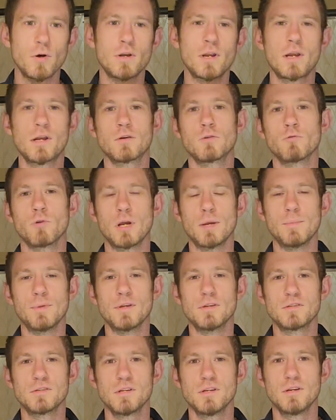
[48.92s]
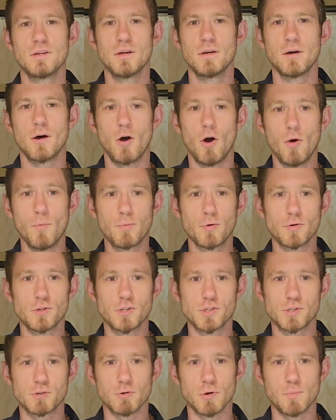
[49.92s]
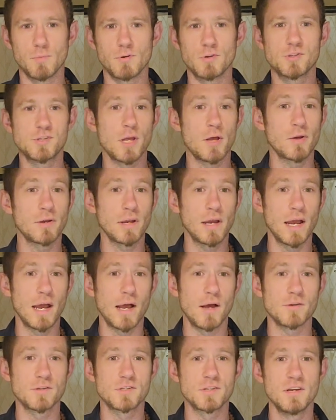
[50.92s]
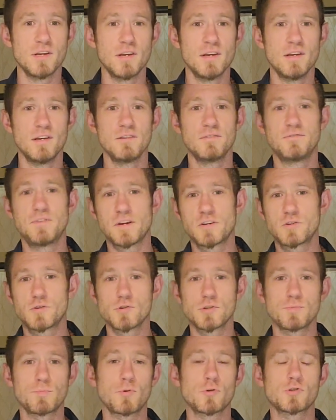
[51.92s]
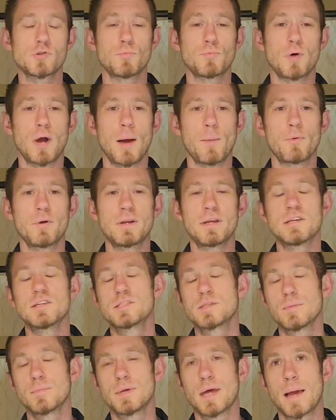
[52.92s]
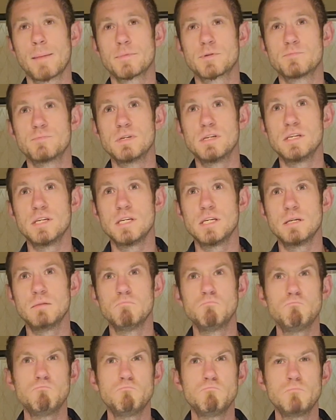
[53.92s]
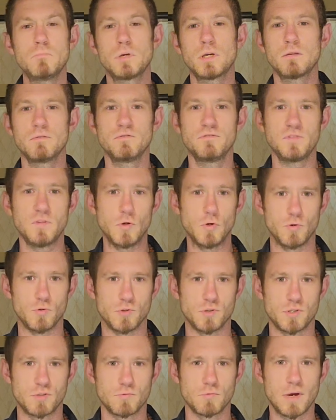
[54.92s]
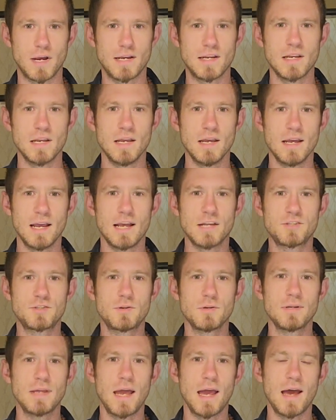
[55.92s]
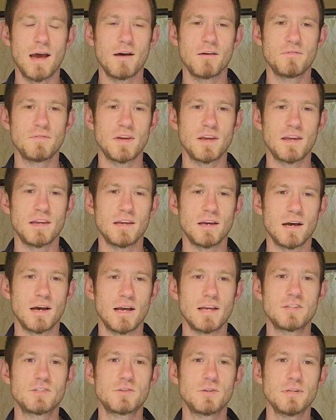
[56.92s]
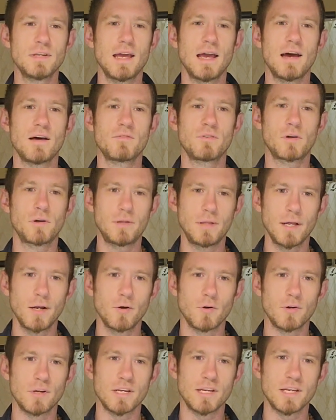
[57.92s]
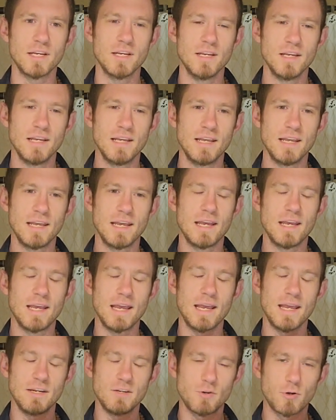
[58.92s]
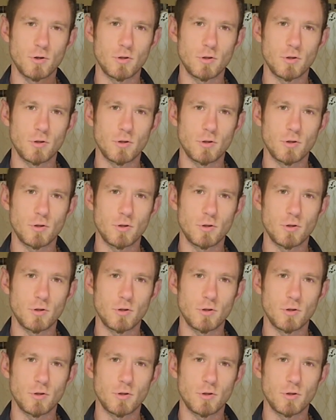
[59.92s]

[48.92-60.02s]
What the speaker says: an agreement, a home purchase agreement, when you're selling a house, fixtures and personal property can sometimes be confused, right? It's good to have clarity in your